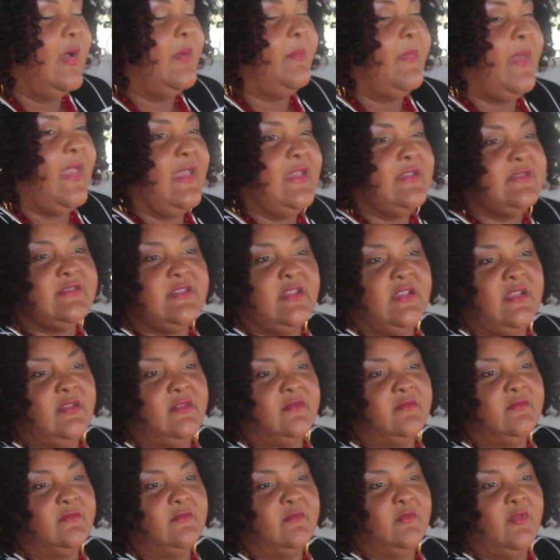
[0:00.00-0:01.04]
amazing
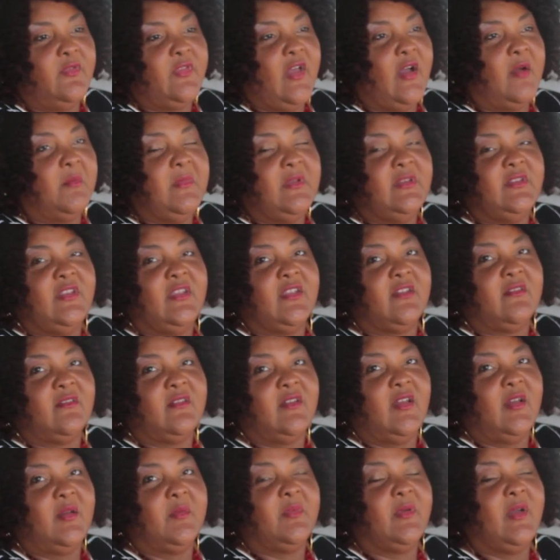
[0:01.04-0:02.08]
without me tearing
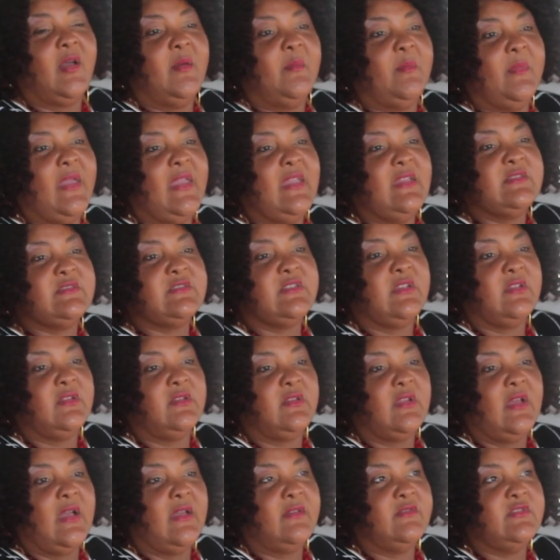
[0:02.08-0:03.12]
up. Amazing.
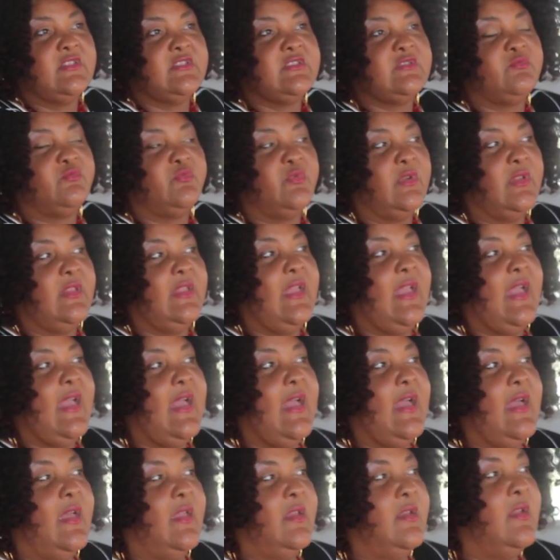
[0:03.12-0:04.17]
I just really
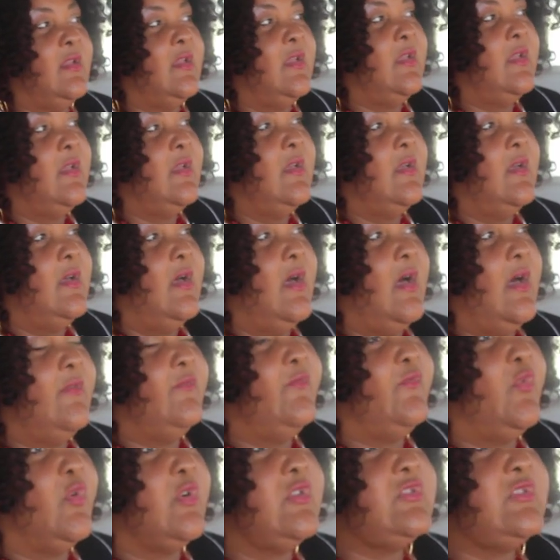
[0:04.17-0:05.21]
had,
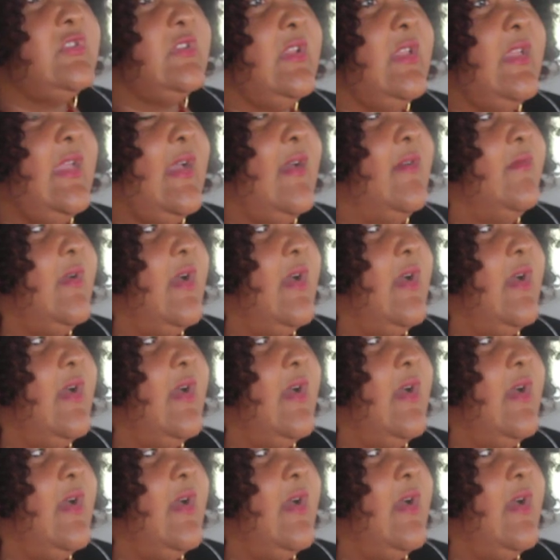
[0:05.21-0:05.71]
unfortunately, I,